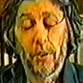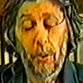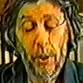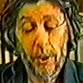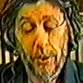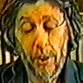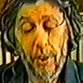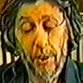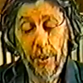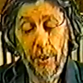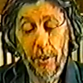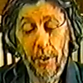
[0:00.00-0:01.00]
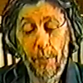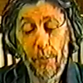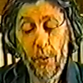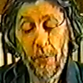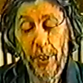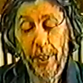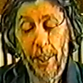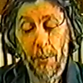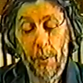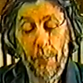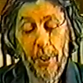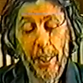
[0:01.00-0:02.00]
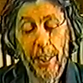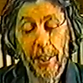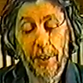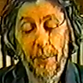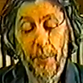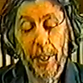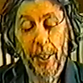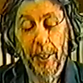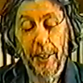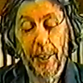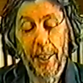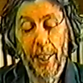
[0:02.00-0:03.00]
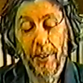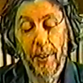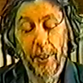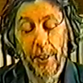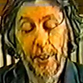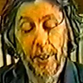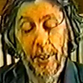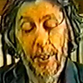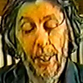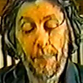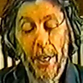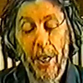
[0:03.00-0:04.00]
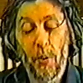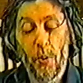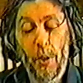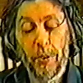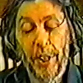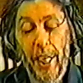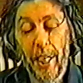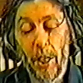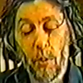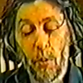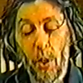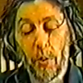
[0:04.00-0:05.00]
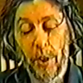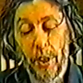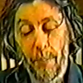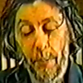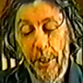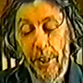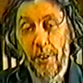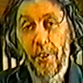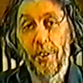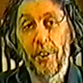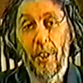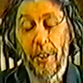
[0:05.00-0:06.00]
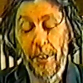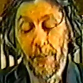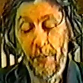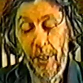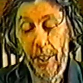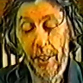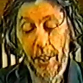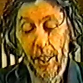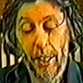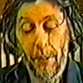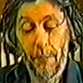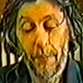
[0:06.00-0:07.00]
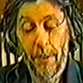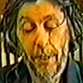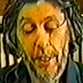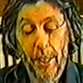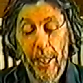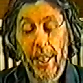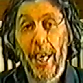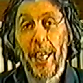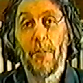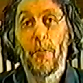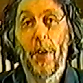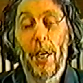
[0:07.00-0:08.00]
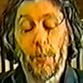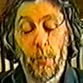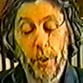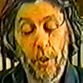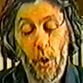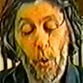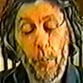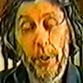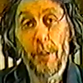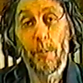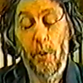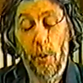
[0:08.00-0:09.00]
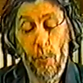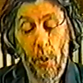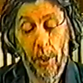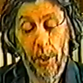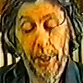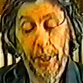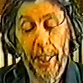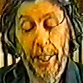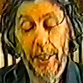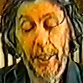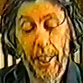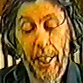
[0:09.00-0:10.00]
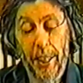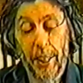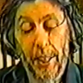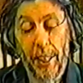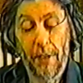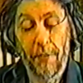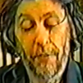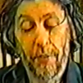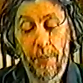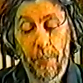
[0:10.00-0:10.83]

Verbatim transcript: The talk turned to the movie they were planning to make together about a rodeo road company stuck in Vietnam and involved with opium smuggling and the NLF.